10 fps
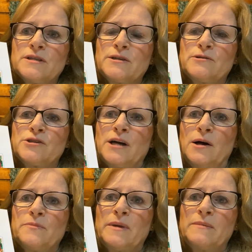that your
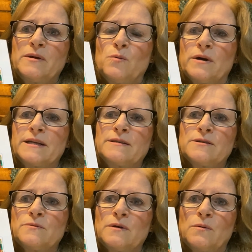child may be wanting
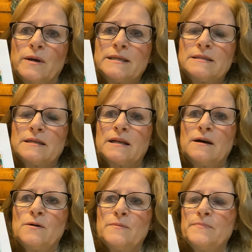to request at
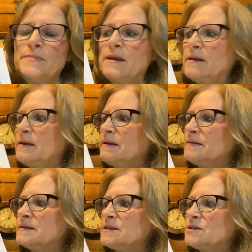home.
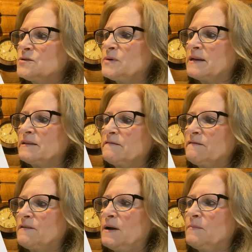This is directly
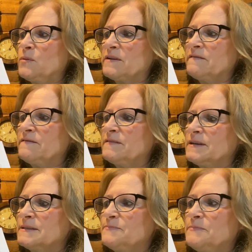from one
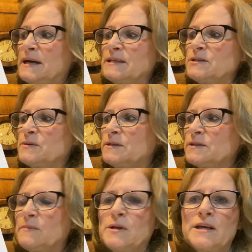of my students'
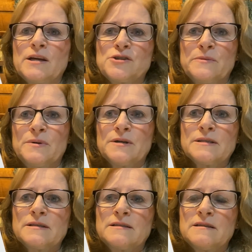communication
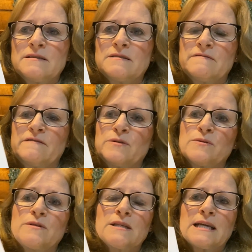books. It's his
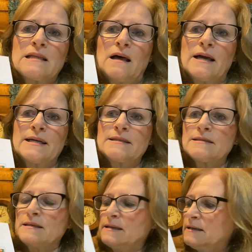foods that he
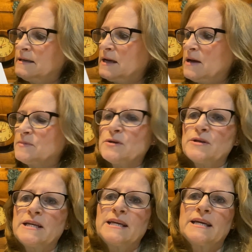likes, so
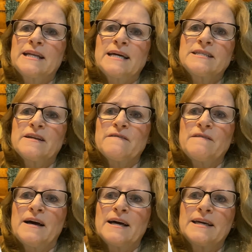that he can
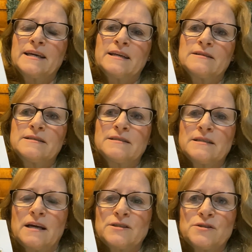identify and
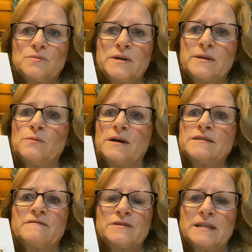touch what he
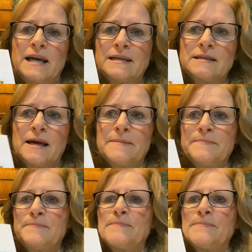wants for snack time.